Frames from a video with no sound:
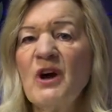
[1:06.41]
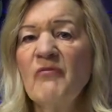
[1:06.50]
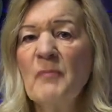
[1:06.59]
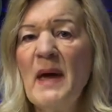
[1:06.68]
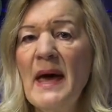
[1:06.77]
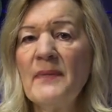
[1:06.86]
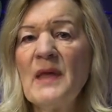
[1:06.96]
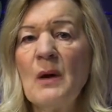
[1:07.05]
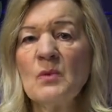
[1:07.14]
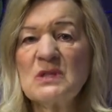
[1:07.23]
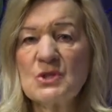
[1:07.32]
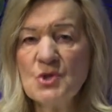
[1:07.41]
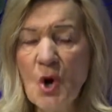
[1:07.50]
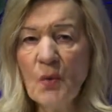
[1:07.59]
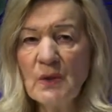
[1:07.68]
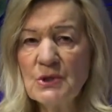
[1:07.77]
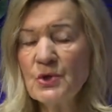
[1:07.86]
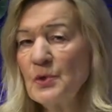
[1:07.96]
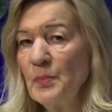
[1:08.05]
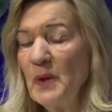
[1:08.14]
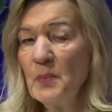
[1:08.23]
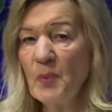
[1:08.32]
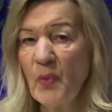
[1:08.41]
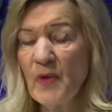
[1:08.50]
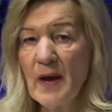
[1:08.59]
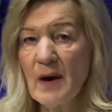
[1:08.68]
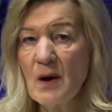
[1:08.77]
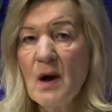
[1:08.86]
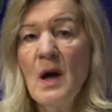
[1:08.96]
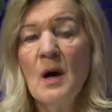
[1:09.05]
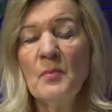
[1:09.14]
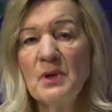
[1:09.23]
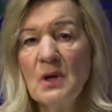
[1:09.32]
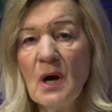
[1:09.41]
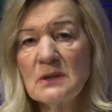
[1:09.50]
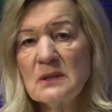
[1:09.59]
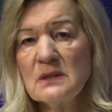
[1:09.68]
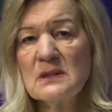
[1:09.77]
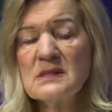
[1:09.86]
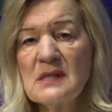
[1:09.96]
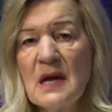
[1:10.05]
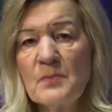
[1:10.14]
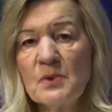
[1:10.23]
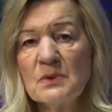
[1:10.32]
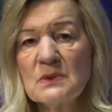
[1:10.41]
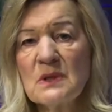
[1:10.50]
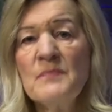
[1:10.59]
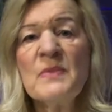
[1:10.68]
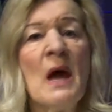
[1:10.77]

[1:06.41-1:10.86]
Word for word: of man that was known to the people there, but not to the disciples.